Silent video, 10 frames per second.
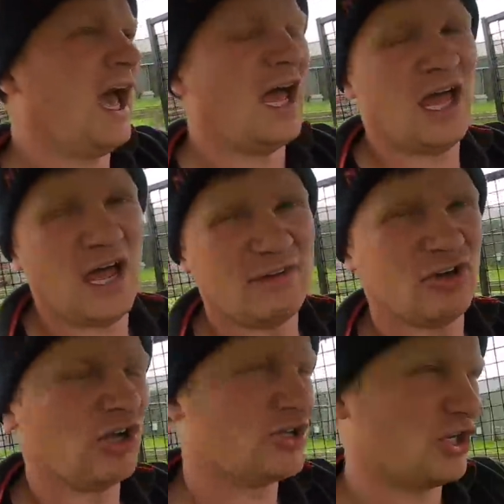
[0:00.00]
Uh, I've
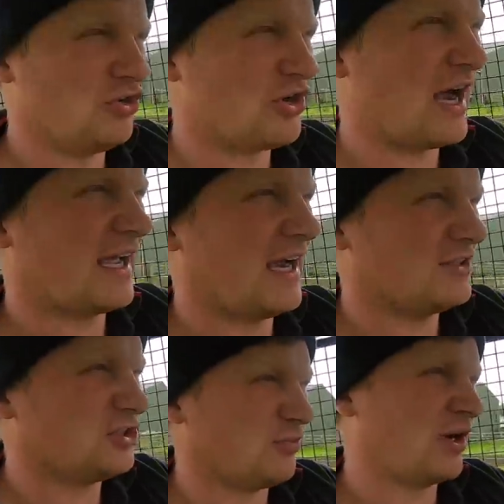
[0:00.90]
got two dry
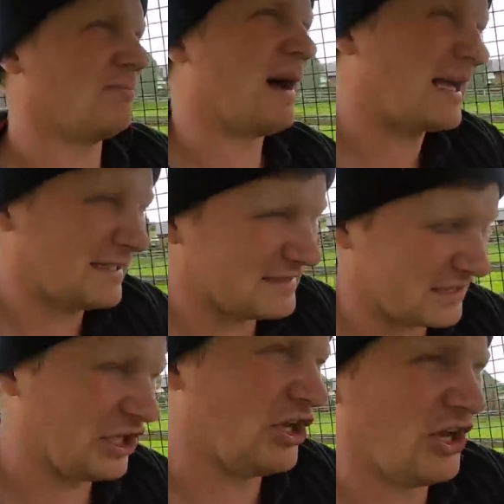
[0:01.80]
cows to bring back into
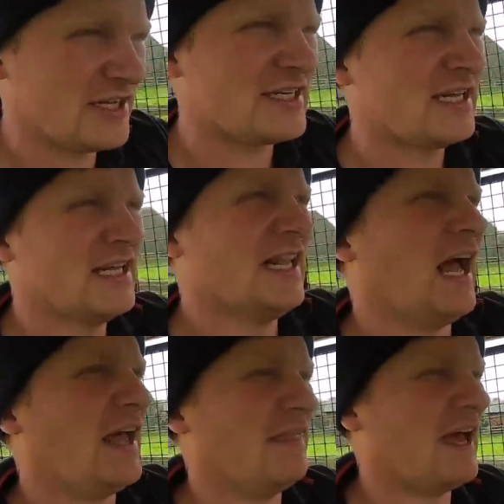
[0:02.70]
the herd.
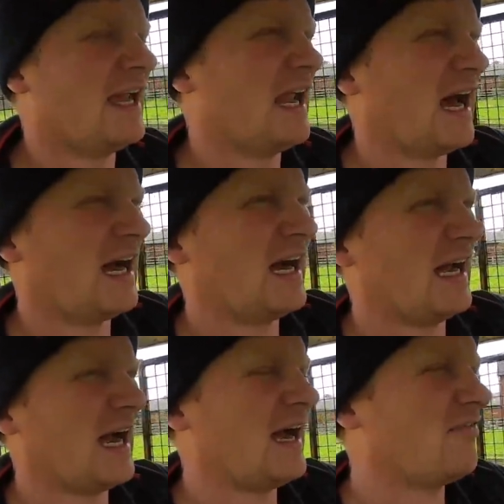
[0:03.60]
And then I
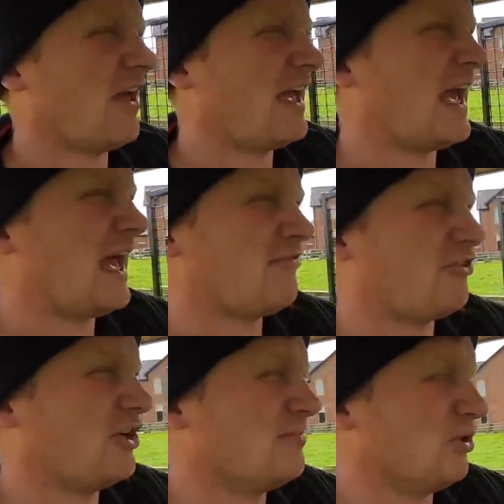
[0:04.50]
have a
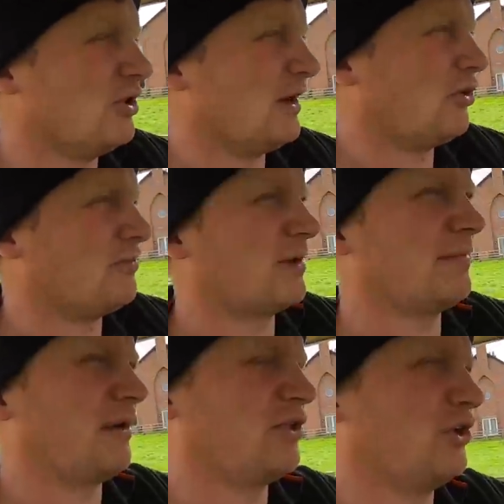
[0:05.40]
heifer and a bull that I want to bring
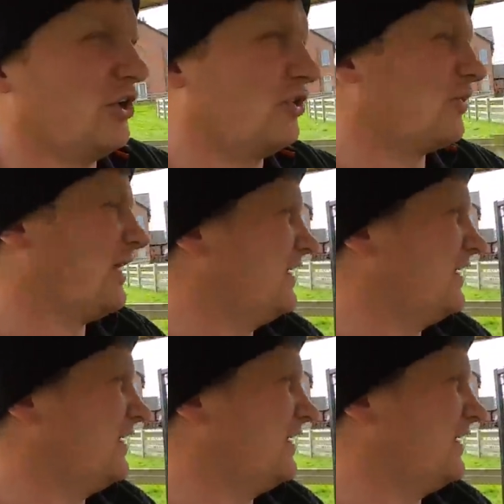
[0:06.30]
back with the herd as well.